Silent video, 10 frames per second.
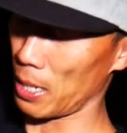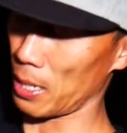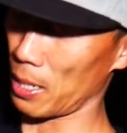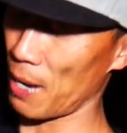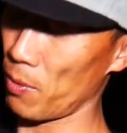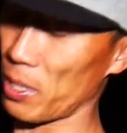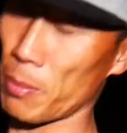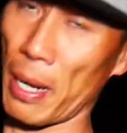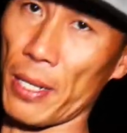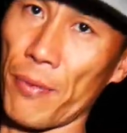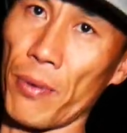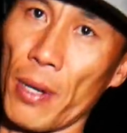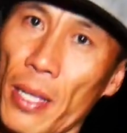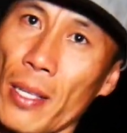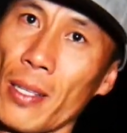And everyone's made
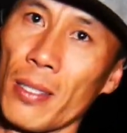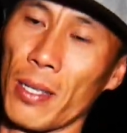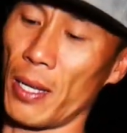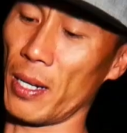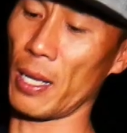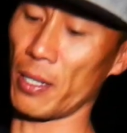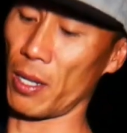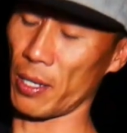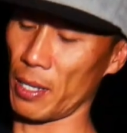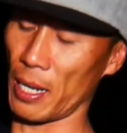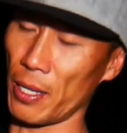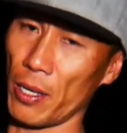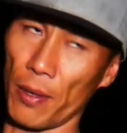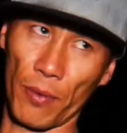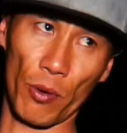differently. So, you know, it's like, you know,
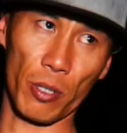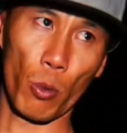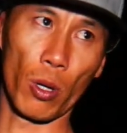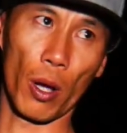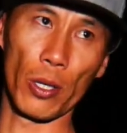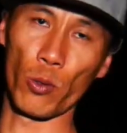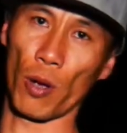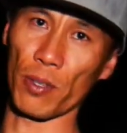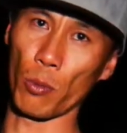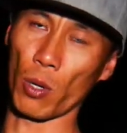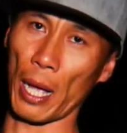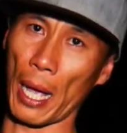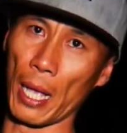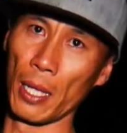if you're a small guy, you drive a small car.